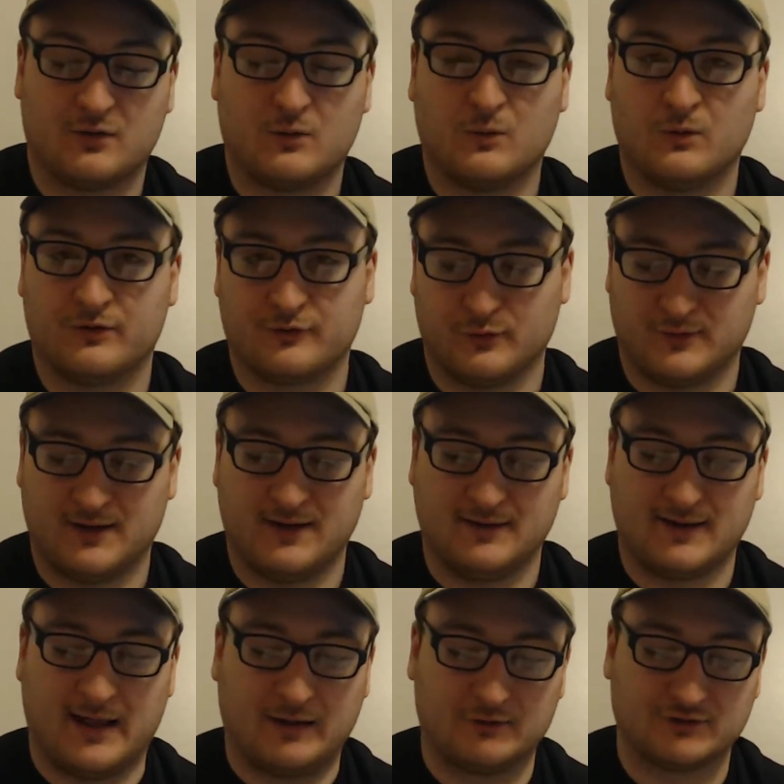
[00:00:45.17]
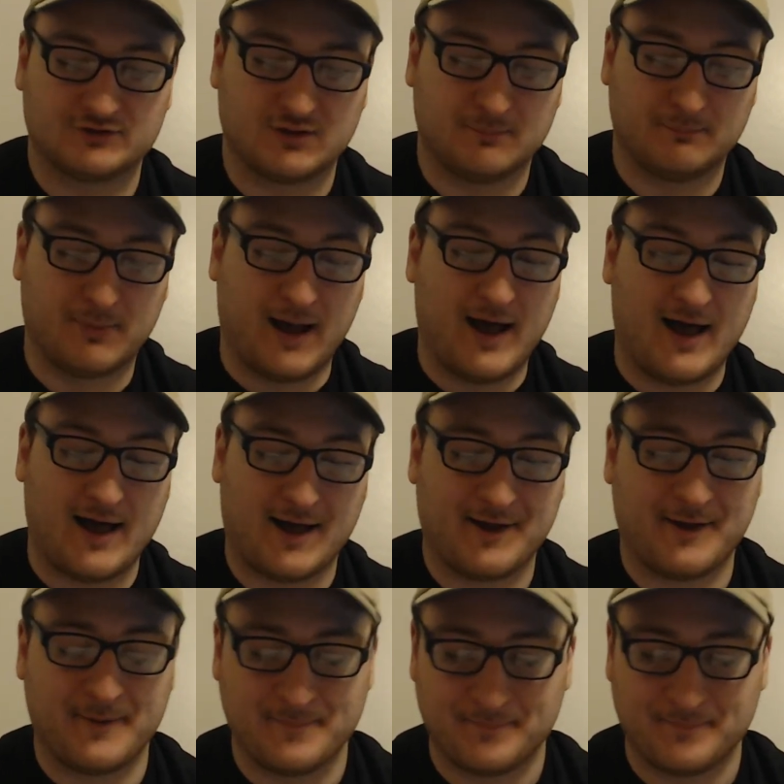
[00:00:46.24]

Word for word: or $13 to buy.